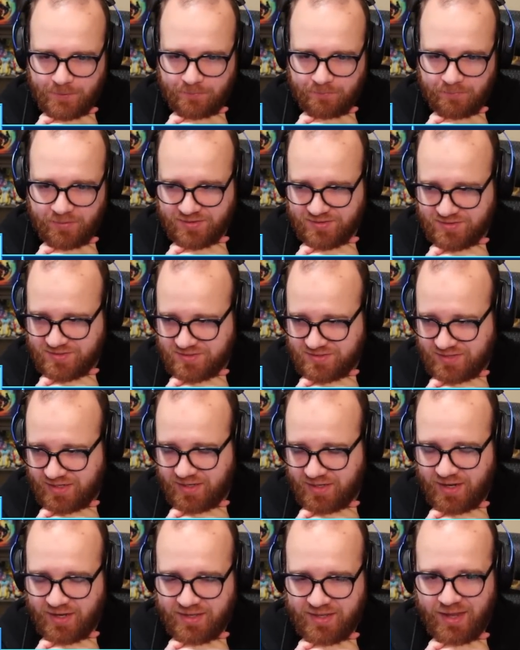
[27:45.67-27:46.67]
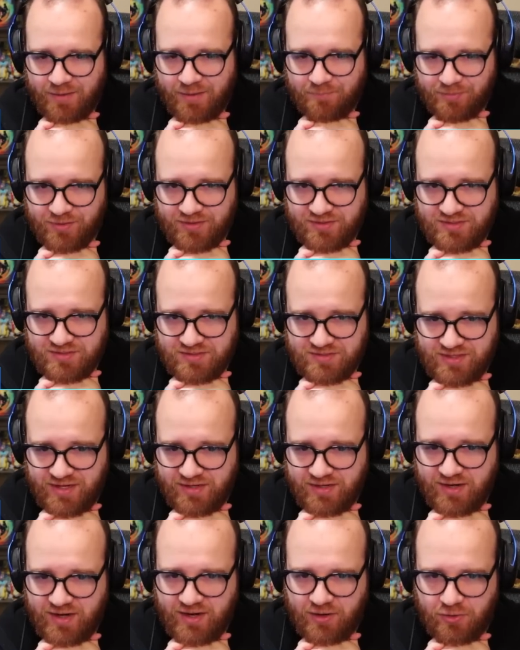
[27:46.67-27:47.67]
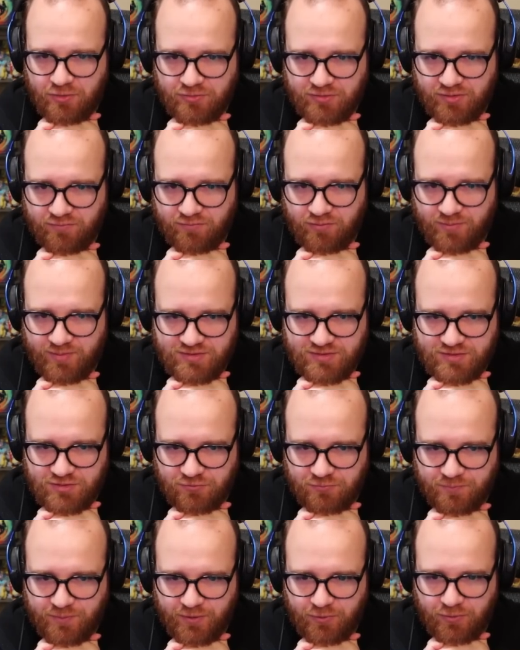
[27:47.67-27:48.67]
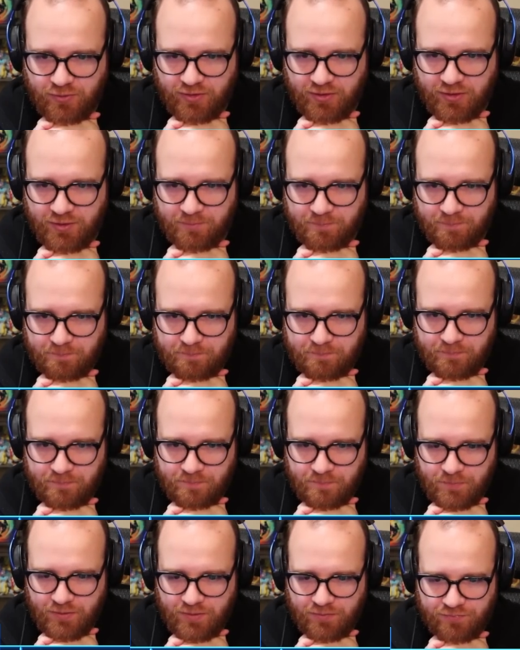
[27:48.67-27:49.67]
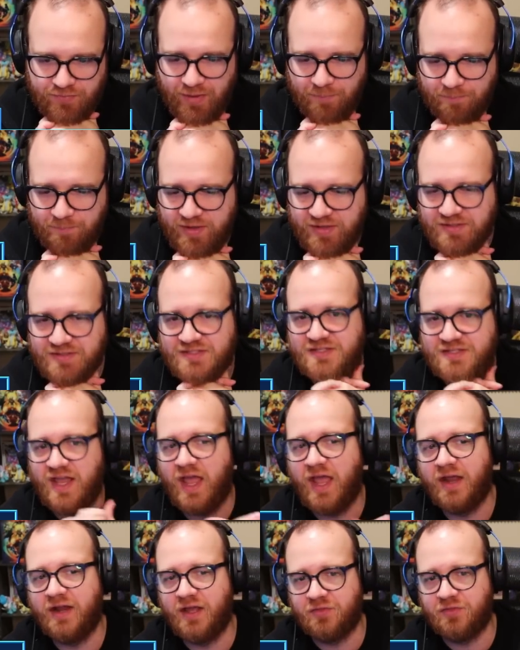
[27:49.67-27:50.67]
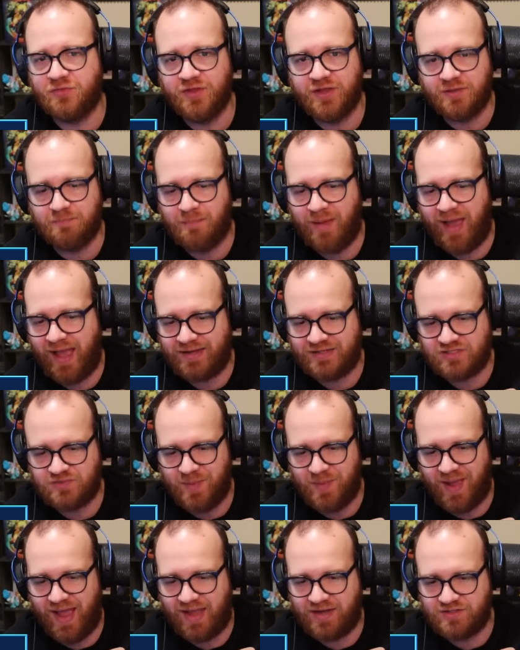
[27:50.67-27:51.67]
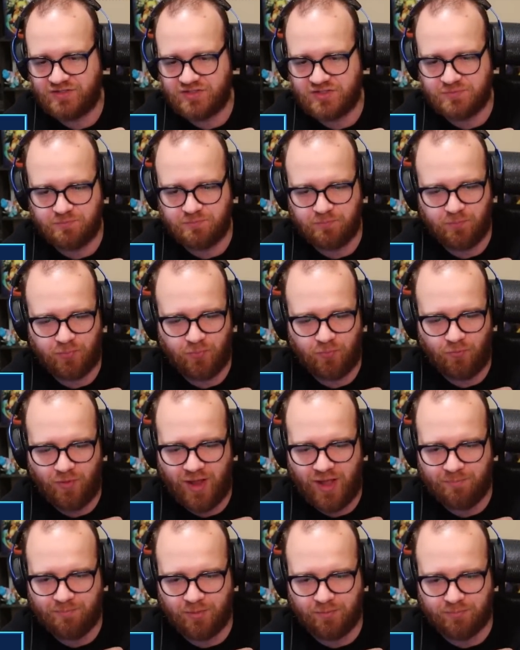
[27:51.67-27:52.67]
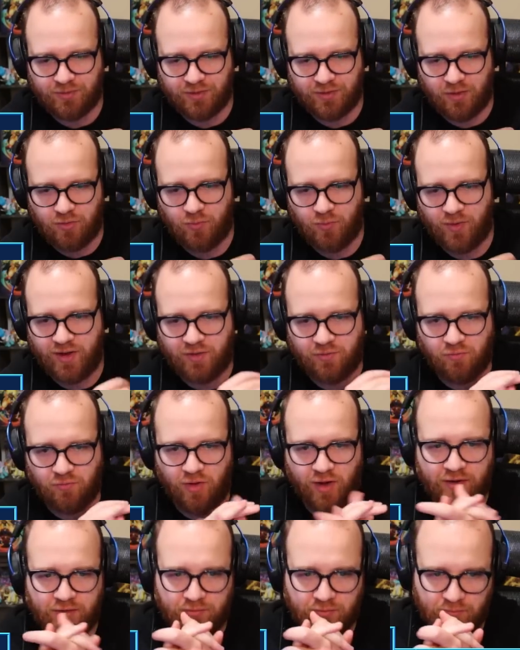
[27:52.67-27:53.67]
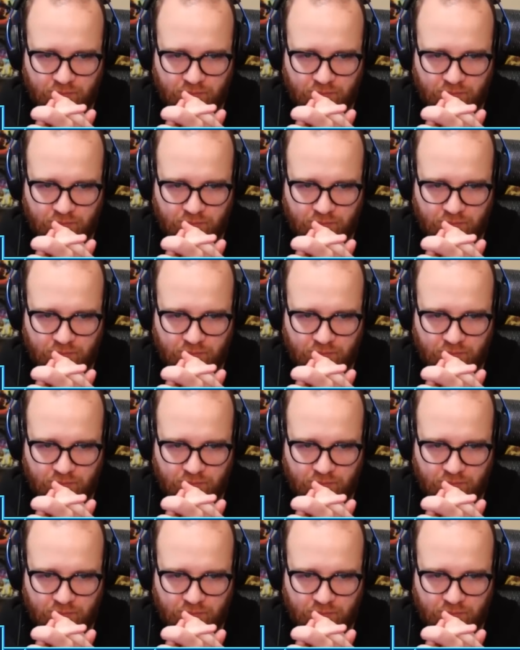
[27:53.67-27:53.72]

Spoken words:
Because Titania, I can't play Titania out, giving myself priority. That being said, I think Max is probably a win, right?